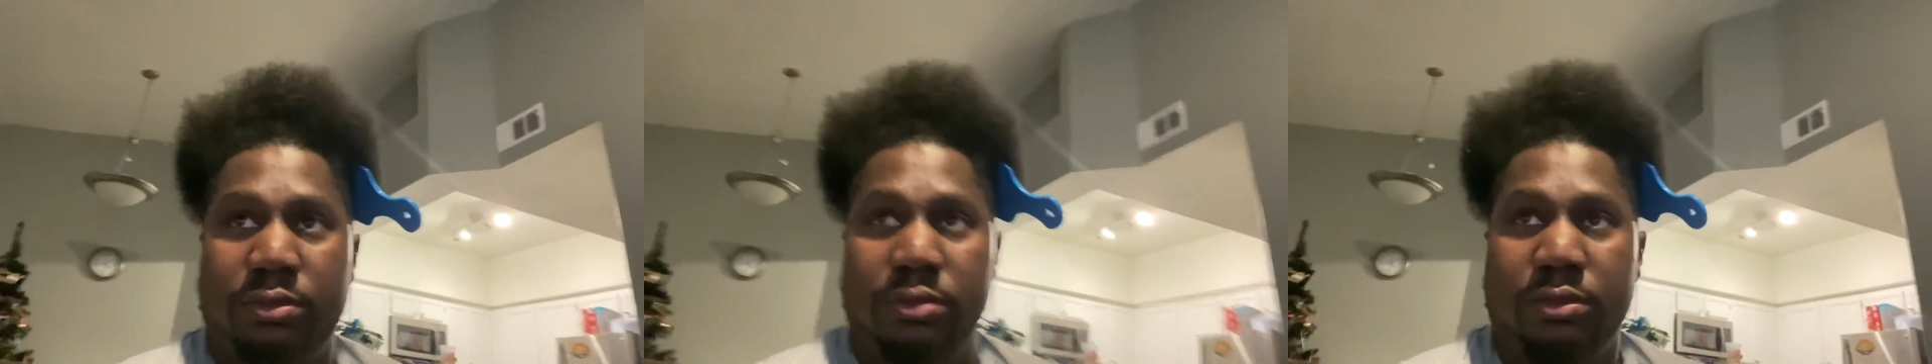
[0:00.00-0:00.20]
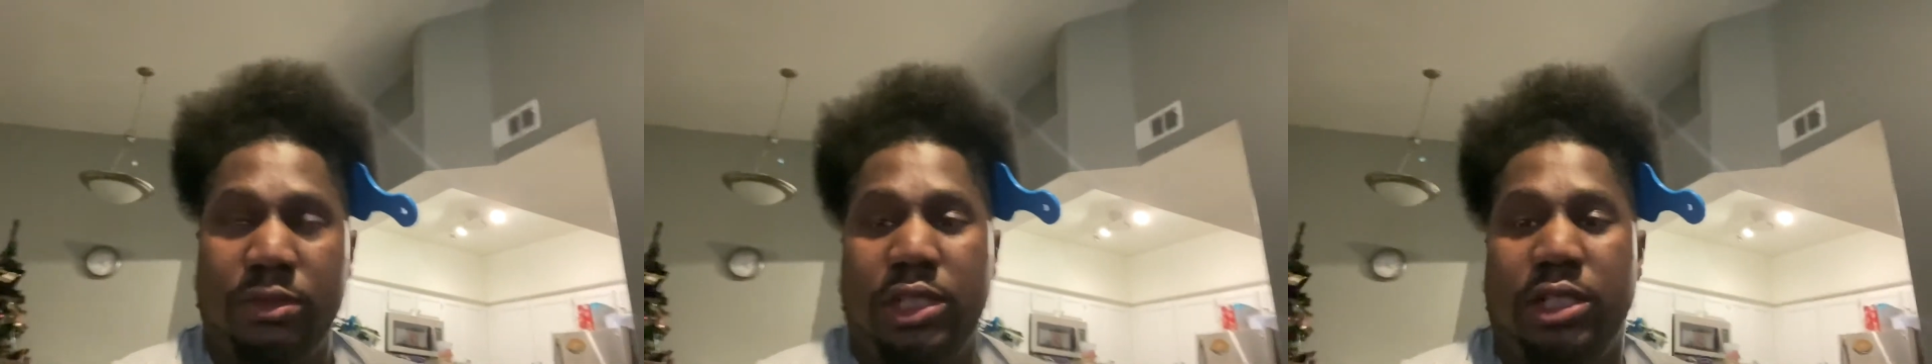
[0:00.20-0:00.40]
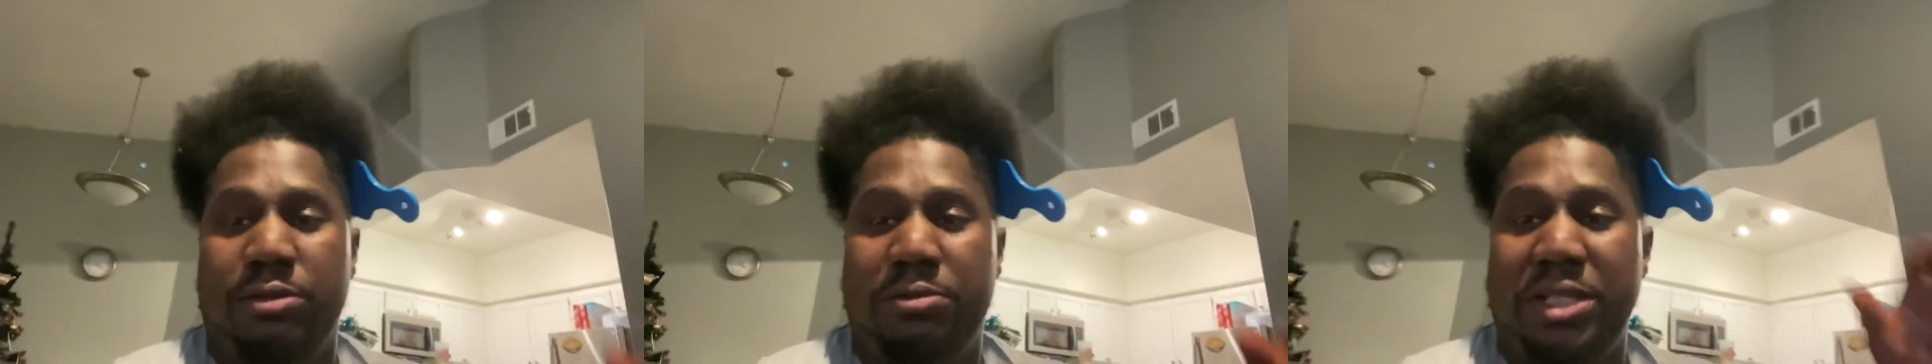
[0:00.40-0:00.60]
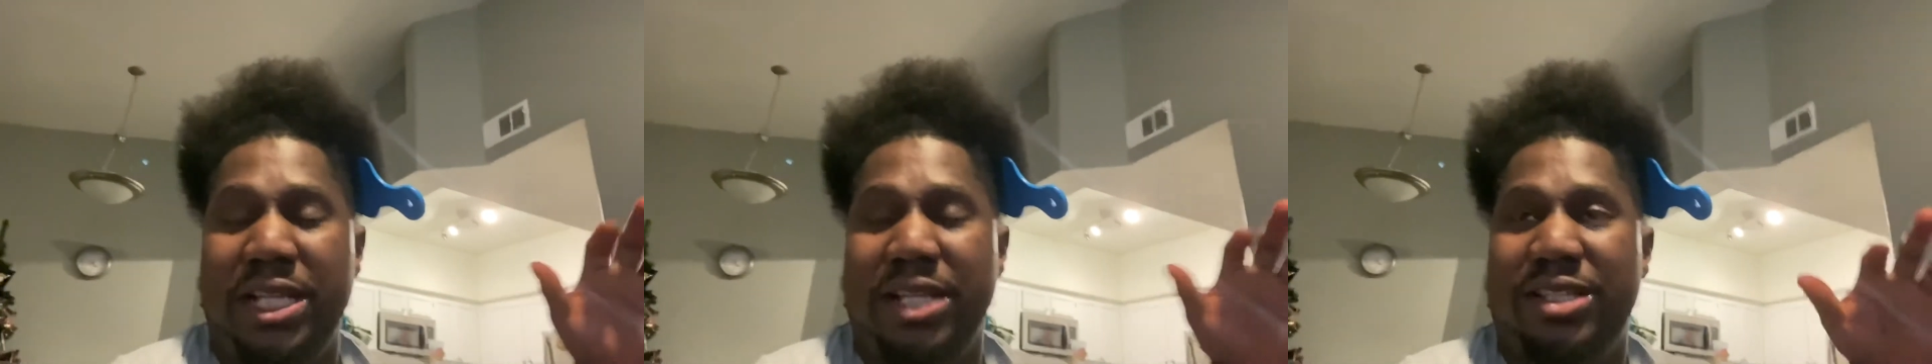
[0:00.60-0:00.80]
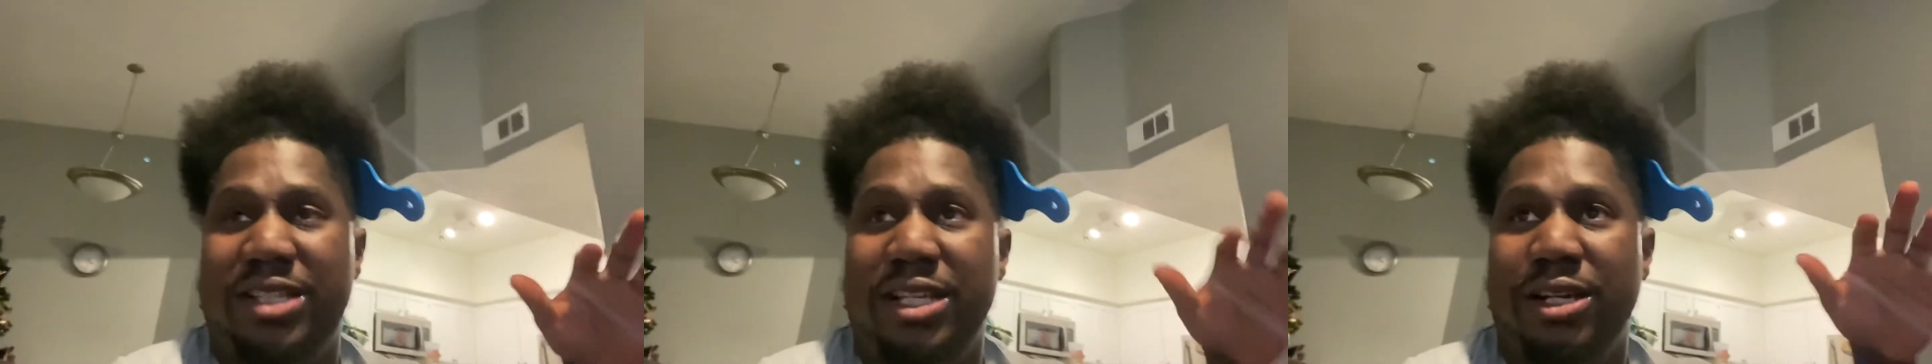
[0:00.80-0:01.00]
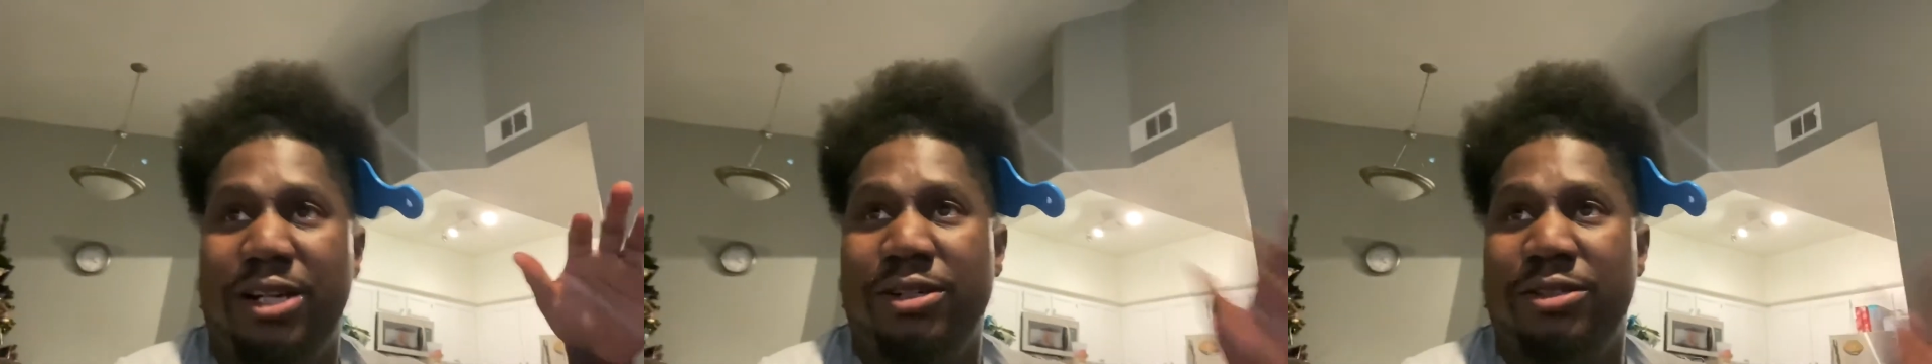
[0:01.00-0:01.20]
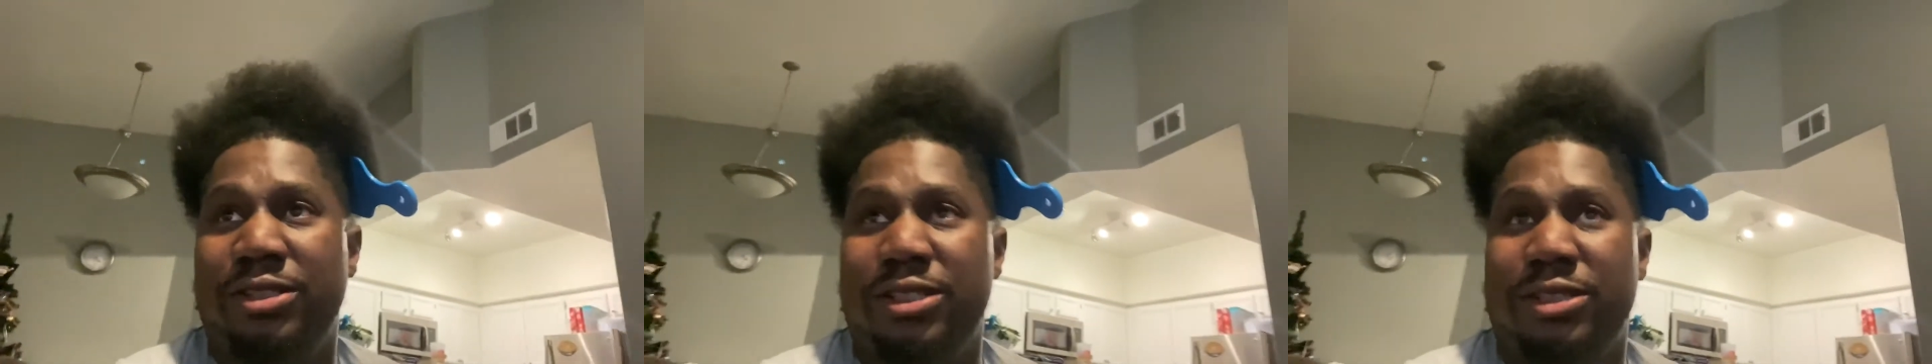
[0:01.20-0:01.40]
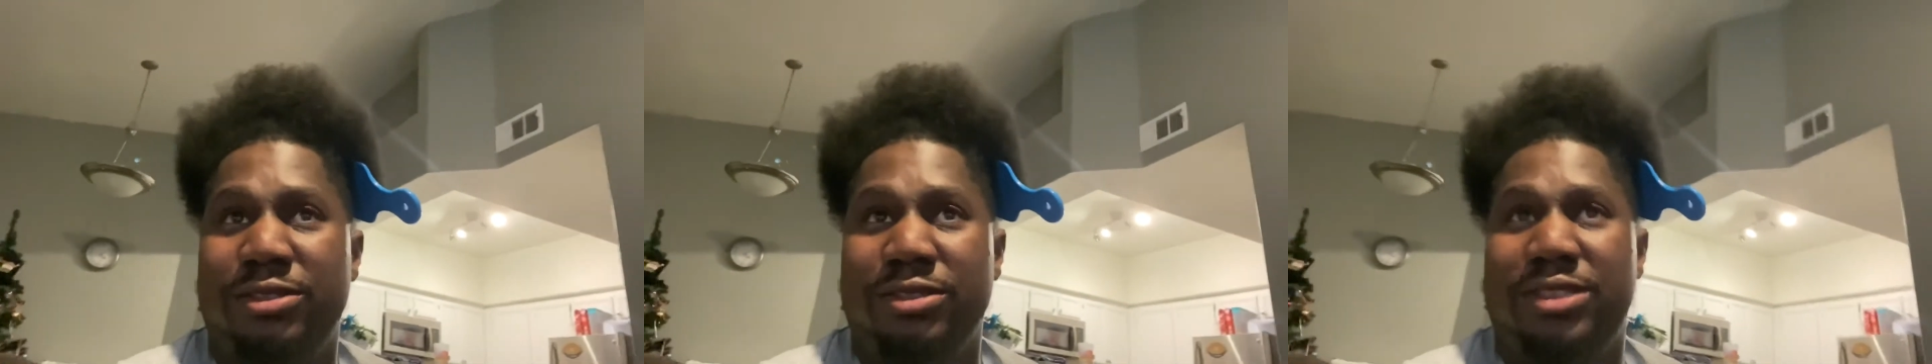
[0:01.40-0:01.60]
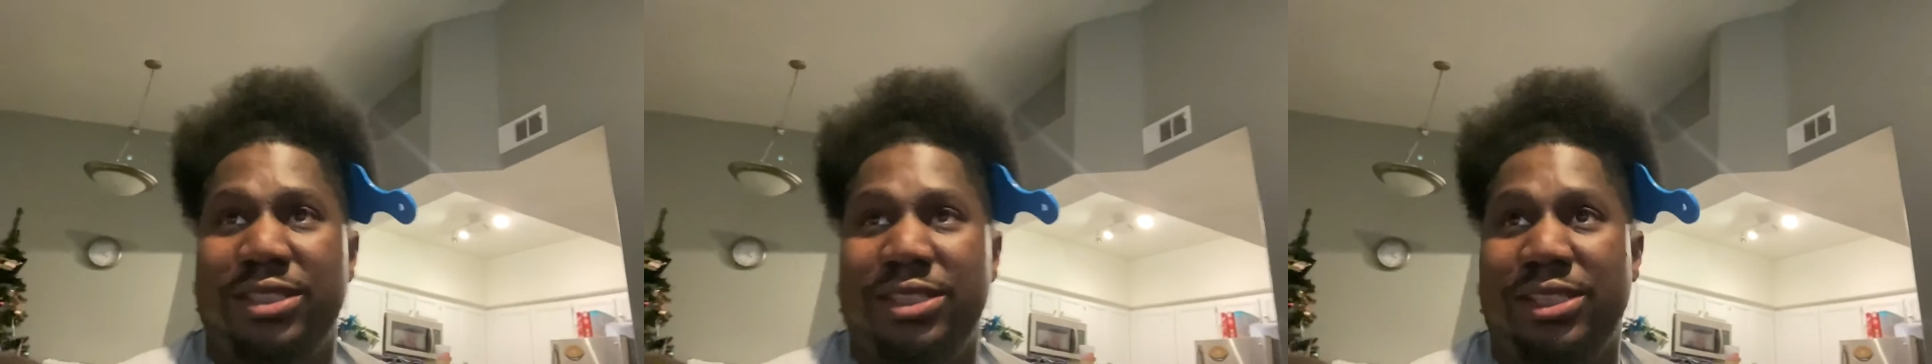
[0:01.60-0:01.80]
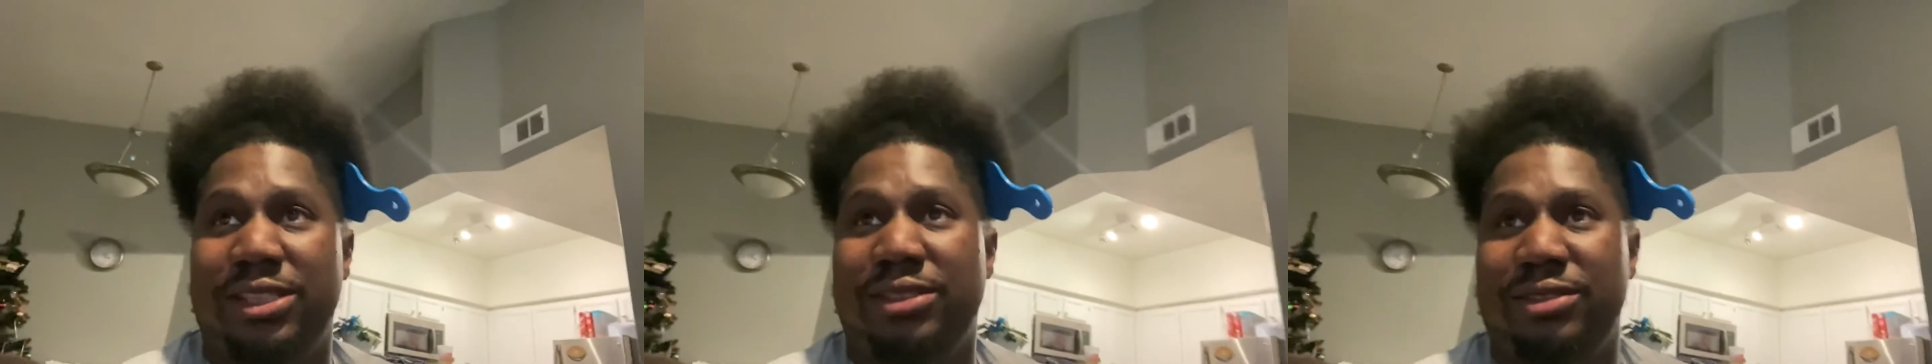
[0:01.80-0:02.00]
If we can keep holding on to
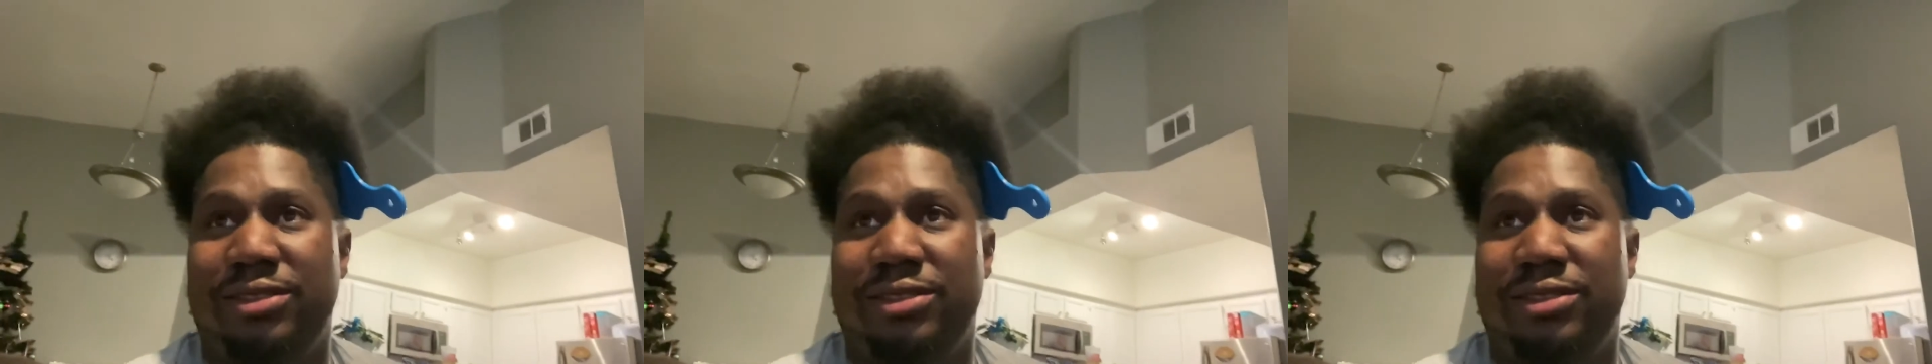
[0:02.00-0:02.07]
them,